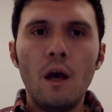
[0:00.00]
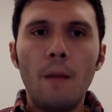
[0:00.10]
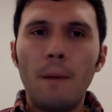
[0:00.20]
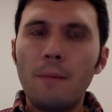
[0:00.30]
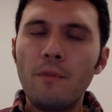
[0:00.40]

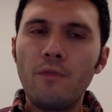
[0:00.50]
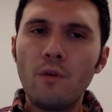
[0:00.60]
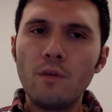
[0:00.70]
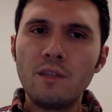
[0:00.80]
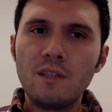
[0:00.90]
But
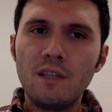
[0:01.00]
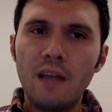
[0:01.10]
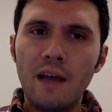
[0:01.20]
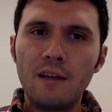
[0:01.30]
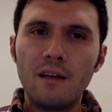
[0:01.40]
before we see
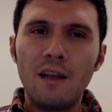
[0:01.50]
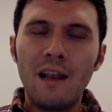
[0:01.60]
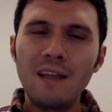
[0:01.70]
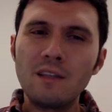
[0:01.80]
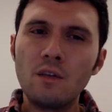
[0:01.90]
that,
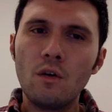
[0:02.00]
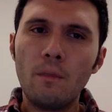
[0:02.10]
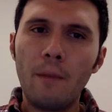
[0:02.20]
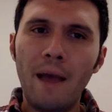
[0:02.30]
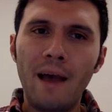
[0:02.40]
let's go
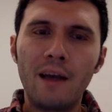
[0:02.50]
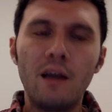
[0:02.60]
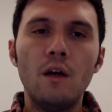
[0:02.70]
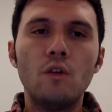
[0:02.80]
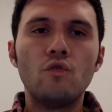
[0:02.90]
back
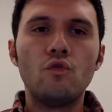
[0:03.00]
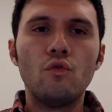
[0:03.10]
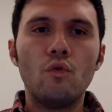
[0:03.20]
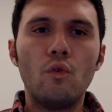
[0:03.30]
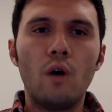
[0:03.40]

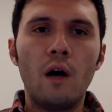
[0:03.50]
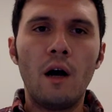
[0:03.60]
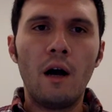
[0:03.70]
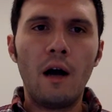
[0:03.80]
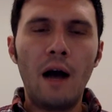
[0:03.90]
to
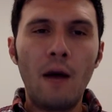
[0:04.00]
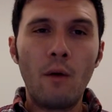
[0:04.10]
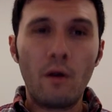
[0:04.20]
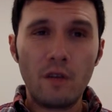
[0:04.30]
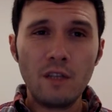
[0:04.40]

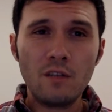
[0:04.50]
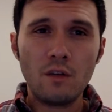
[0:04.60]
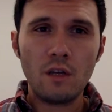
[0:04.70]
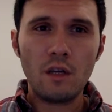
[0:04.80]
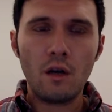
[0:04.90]
our
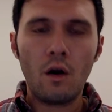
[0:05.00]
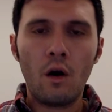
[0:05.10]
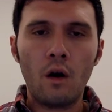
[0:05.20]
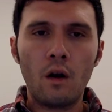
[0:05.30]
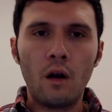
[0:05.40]
reasoning
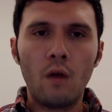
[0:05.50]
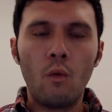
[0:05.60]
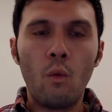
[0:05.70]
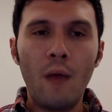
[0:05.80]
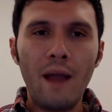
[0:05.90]
on
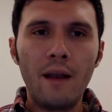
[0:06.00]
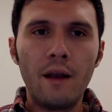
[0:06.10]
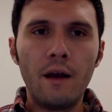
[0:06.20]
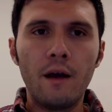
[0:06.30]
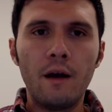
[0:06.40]
when